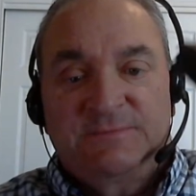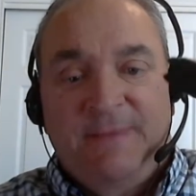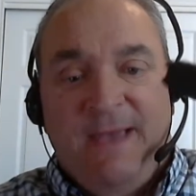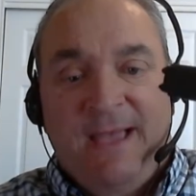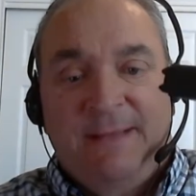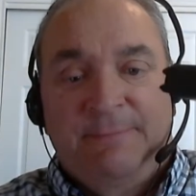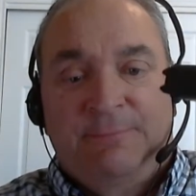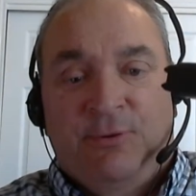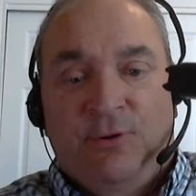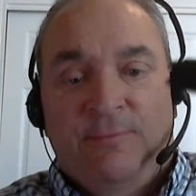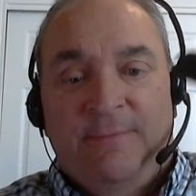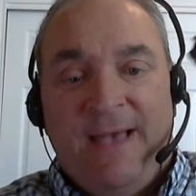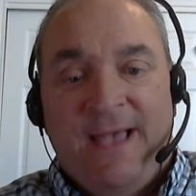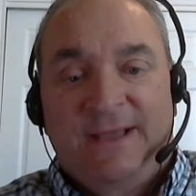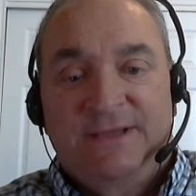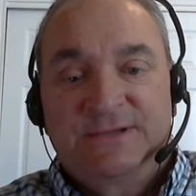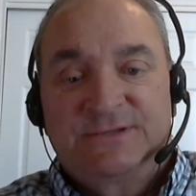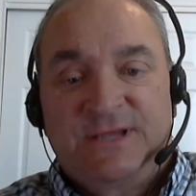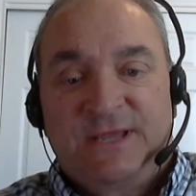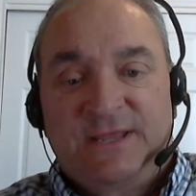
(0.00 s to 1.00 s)
Magpul
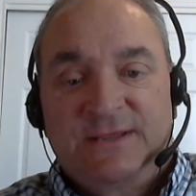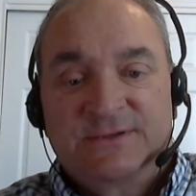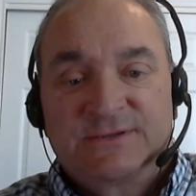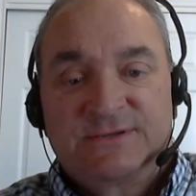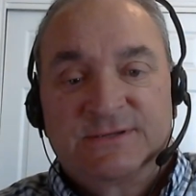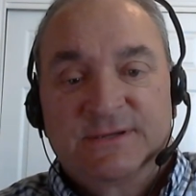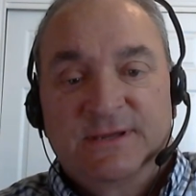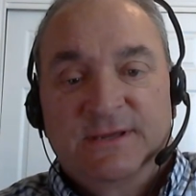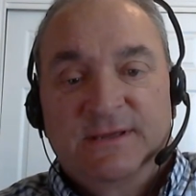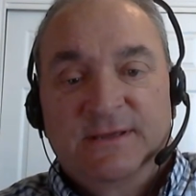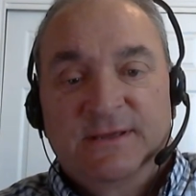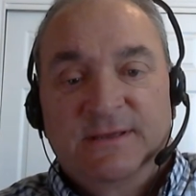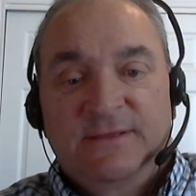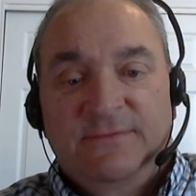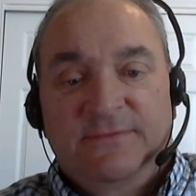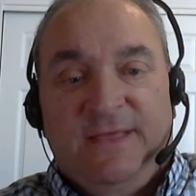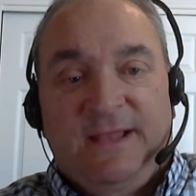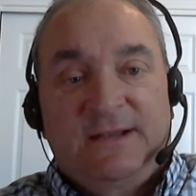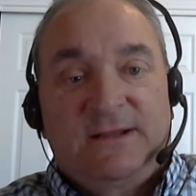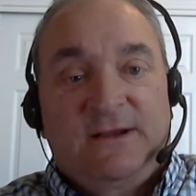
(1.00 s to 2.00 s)
magazines
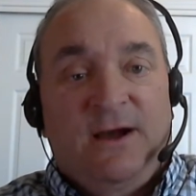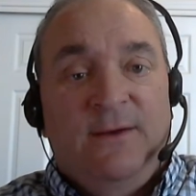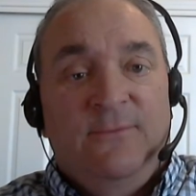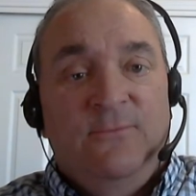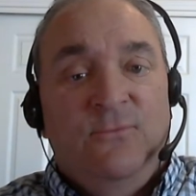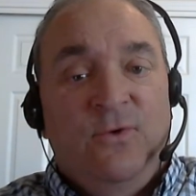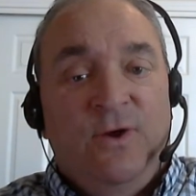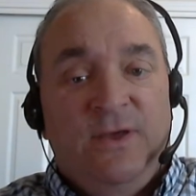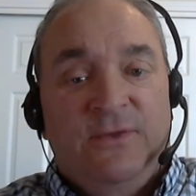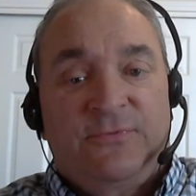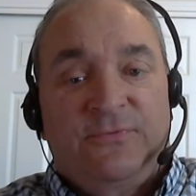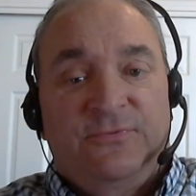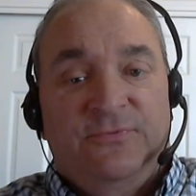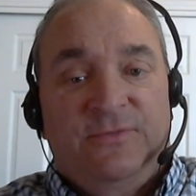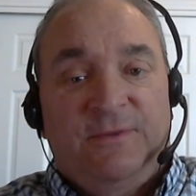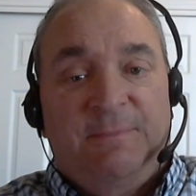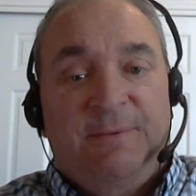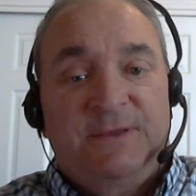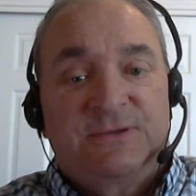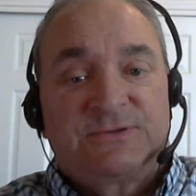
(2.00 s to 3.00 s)
that come with
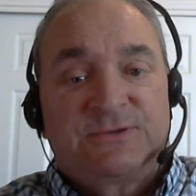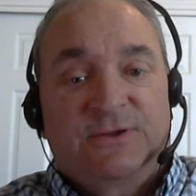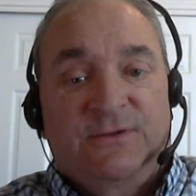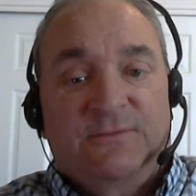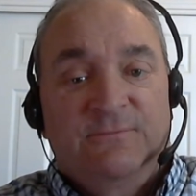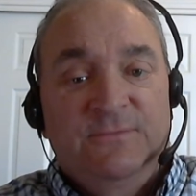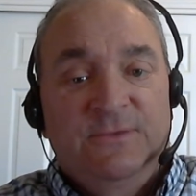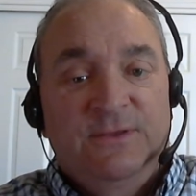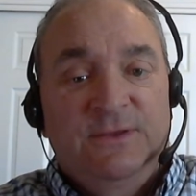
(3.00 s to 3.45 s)
the pistol.